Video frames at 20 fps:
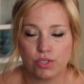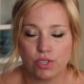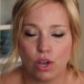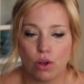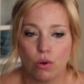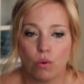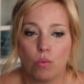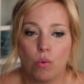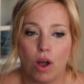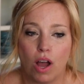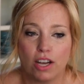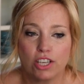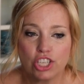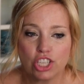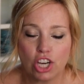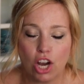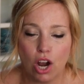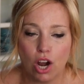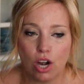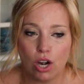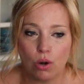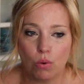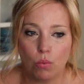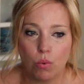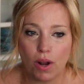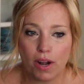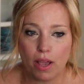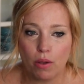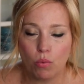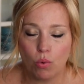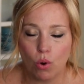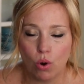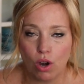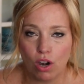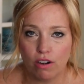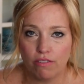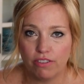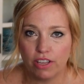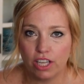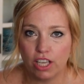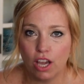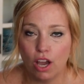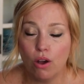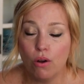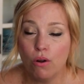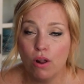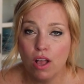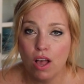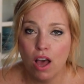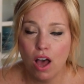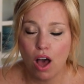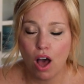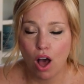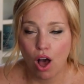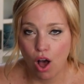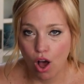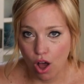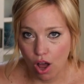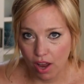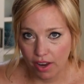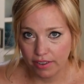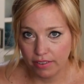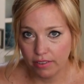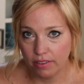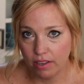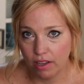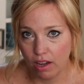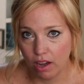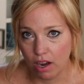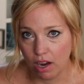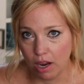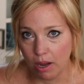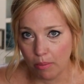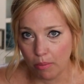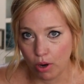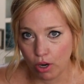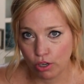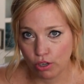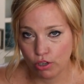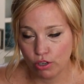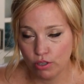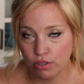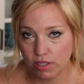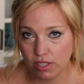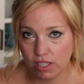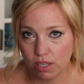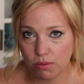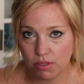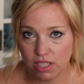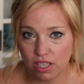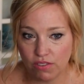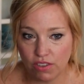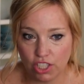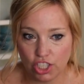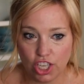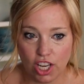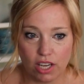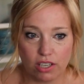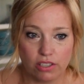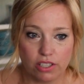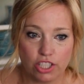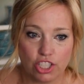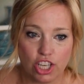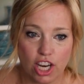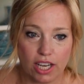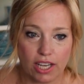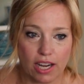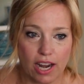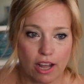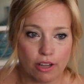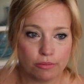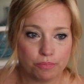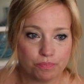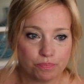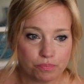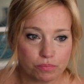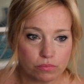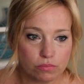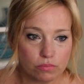So watch our what I wore video on our Cruise Tips TV channel and check it out.